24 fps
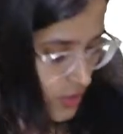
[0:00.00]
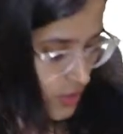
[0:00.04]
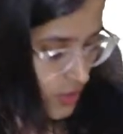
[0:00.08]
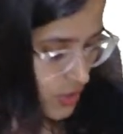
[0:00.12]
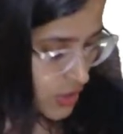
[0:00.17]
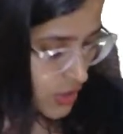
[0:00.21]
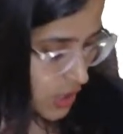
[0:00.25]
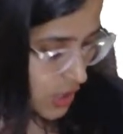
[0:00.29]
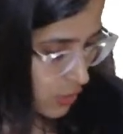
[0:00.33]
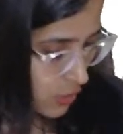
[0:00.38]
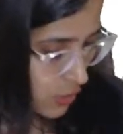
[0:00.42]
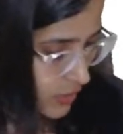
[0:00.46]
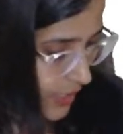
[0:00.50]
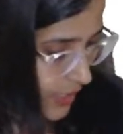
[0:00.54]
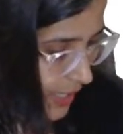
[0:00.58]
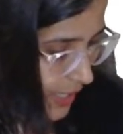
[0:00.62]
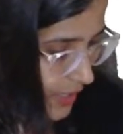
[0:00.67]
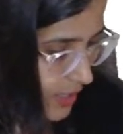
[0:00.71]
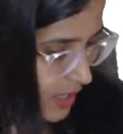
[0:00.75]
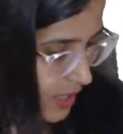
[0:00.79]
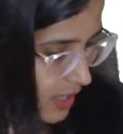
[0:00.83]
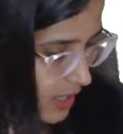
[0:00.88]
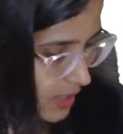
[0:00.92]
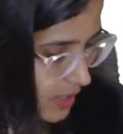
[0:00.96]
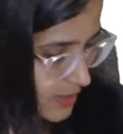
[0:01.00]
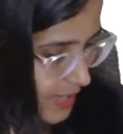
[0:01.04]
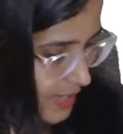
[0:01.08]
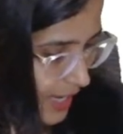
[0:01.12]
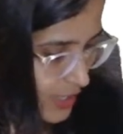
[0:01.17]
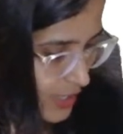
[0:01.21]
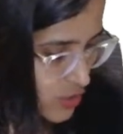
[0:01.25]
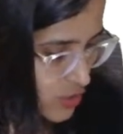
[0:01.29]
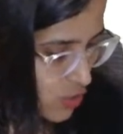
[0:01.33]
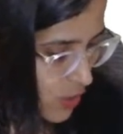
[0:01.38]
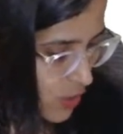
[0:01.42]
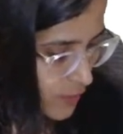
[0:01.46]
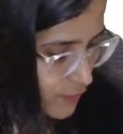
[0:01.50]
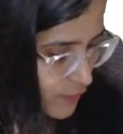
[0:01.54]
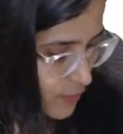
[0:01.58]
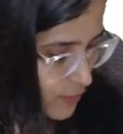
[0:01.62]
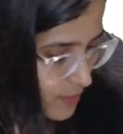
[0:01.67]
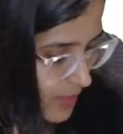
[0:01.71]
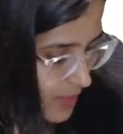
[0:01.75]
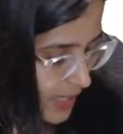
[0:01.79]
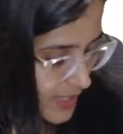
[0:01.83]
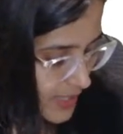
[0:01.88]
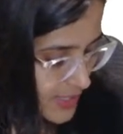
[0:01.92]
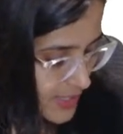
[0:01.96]
Sure, then that is all from
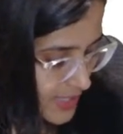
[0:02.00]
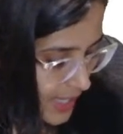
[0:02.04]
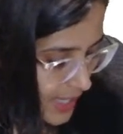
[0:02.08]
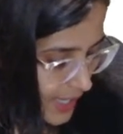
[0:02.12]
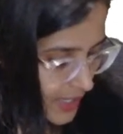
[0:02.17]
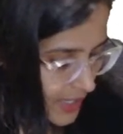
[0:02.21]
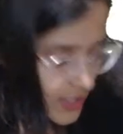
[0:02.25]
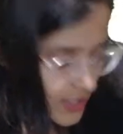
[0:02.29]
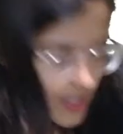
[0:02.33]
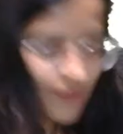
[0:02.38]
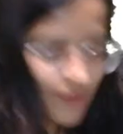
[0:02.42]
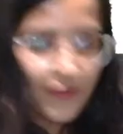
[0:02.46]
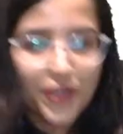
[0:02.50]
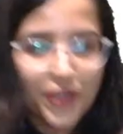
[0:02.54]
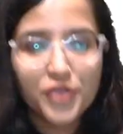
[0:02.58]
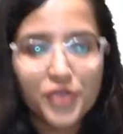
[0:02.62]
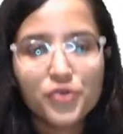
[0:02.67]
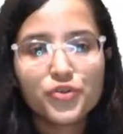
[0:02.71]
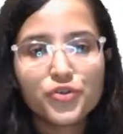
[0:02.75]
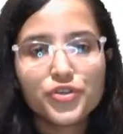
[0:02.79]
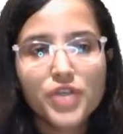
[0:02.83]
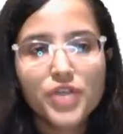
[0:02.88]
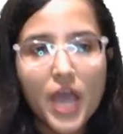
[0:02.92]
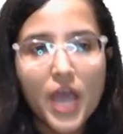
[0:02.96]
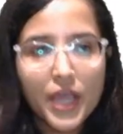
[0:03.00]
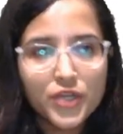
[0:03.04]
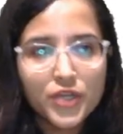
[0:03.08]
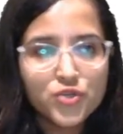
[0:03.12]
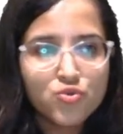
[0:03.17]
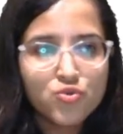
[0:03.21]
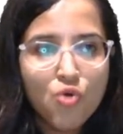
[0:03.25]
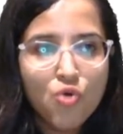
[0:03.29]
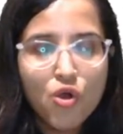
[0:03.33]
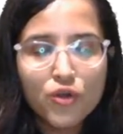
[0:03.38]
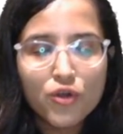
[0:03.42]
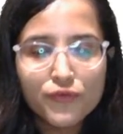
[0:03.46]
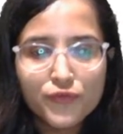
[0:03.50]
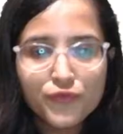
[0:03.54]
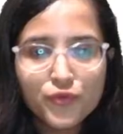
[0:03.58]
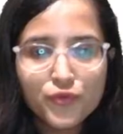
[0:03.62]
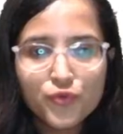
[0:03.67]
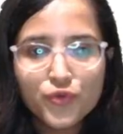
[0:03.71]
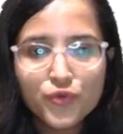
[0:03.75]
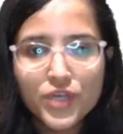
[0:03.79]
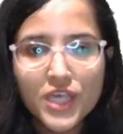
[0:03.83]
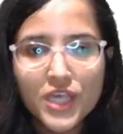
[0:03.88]
my side. A very good night to all of you.